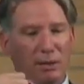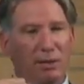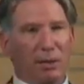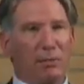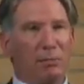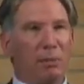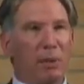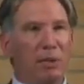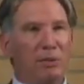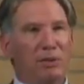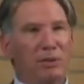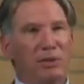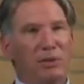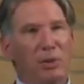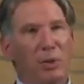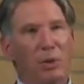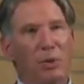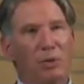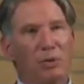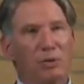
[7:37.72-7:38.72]
it
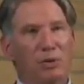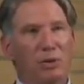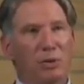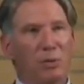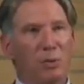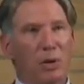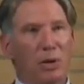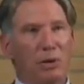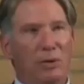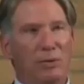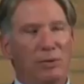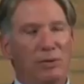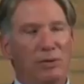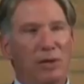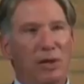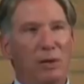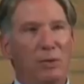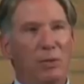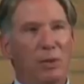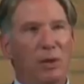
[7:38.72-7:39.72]
punches holes in the wall of the
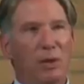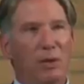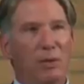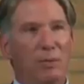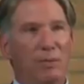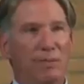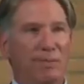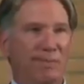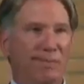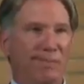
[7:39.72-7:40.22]
cell wall,